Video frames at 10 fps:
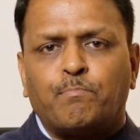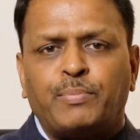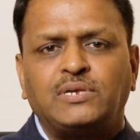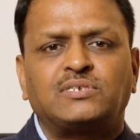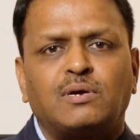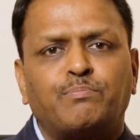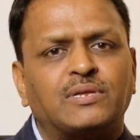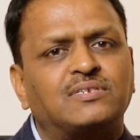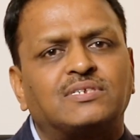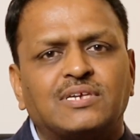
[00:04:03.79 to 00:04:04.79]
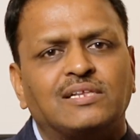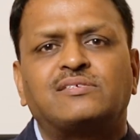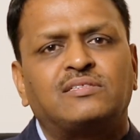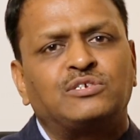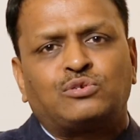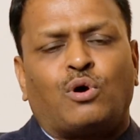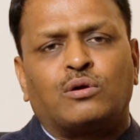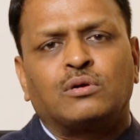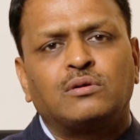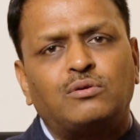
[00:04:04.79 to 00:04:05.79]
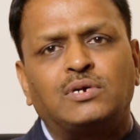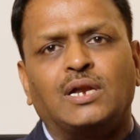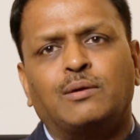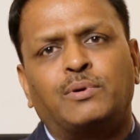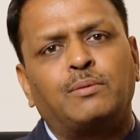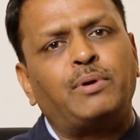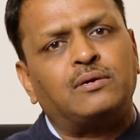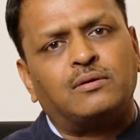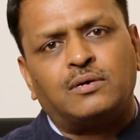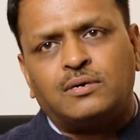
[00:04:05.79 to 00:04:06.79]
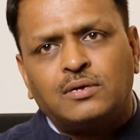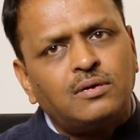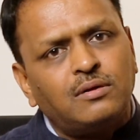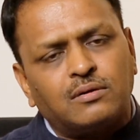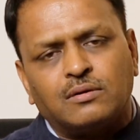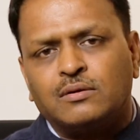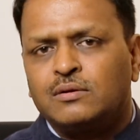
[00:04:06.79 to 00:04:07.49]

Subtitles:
picks up and sells the stock to deliver a better return.